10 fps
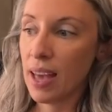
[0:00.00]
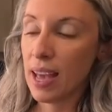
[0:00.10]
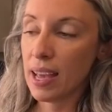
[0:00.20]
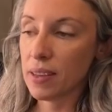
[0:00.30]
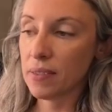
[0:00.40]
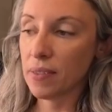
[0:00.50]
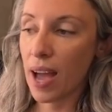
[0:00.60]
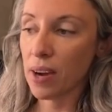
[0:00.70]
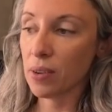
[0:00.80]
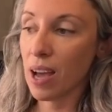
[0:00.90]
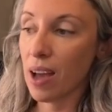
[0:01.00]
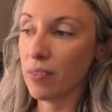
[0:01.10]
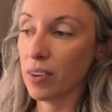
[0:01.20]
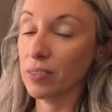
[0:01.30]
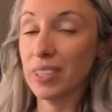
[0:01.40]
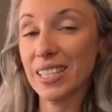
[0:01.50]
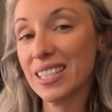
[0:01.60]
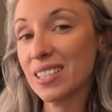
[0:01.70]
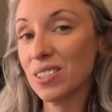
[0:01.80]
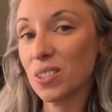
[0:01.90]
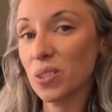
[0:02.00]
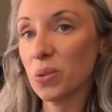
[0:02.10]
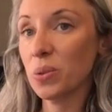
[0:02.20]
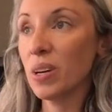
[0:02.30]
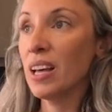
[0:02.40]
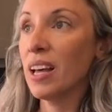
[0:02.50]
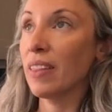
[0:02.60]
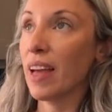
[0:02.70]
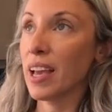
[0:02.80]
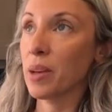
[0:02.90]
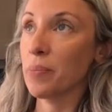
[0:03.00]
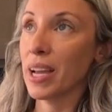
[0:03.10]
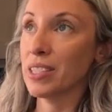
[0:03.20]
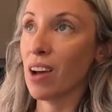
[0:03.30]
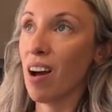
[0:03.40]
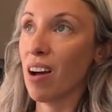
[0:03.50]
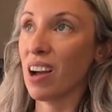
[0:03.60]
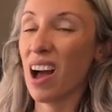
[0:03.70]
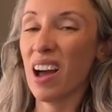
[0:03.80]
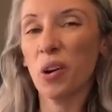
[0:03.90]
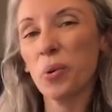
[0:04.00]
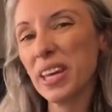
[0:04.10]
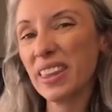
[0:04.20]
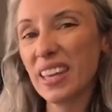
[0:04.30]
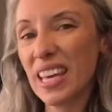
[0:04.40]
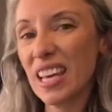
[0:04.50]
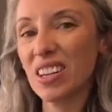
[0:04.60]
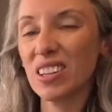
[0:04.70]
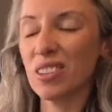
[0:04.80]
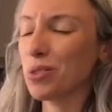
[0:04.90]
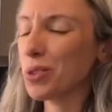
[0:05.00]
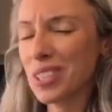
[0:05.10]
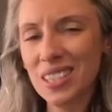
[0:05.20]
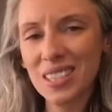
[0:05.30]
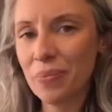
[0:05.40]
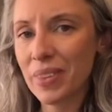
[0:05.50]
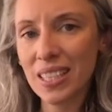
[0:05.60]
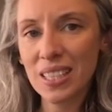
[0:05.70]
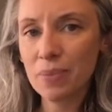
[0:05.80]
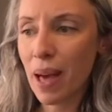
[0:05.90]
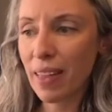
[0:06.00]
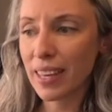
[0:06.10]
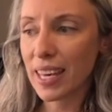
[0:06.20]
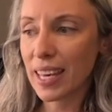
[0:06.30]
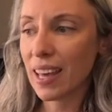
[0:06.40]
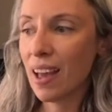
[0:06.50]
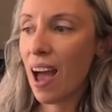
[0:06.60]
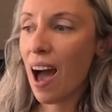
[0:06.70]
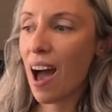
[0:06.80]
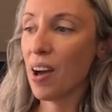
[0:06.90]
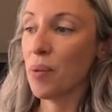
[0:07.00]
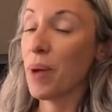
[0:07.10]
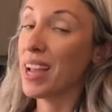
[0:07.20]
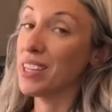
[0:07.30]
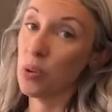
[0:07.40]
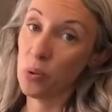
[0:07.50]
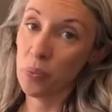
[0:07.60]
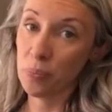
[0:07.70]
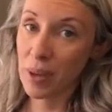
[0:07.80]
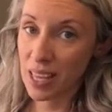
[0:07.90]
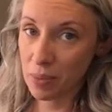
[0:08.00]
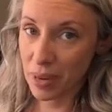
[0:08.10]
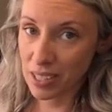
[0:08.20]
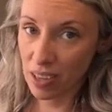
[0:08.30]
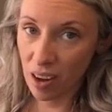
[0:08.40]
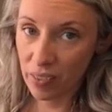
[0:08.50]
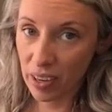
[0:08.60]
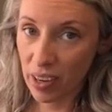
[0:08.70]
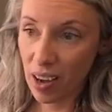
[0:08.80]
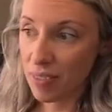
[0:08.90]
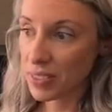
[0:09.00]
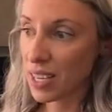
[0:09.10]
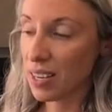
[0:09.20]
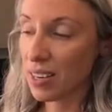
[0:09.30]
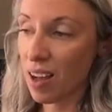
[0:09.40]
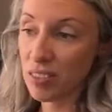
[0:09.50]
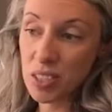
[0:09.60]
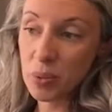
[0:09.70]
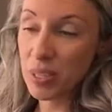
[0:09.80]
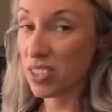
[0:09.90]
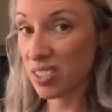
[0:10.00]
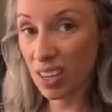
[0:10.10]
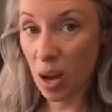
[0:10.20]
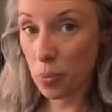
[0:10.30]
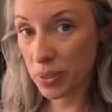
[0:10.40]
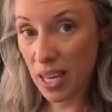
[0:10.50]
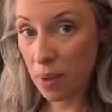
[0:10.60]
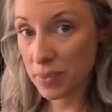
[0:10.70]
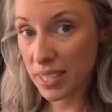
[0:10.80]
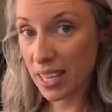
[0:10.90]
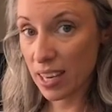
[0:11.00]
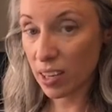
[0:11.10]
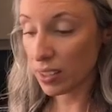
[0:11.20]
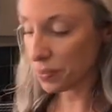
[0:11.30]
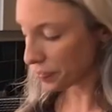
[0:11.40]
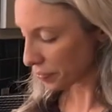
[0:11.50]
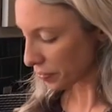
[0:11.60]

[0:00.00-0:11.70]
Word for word: If I don't have a reason to, like my dog got oily or rolled in something smelly, I don't bathe my dog very often. I'll do it just a couple times a year.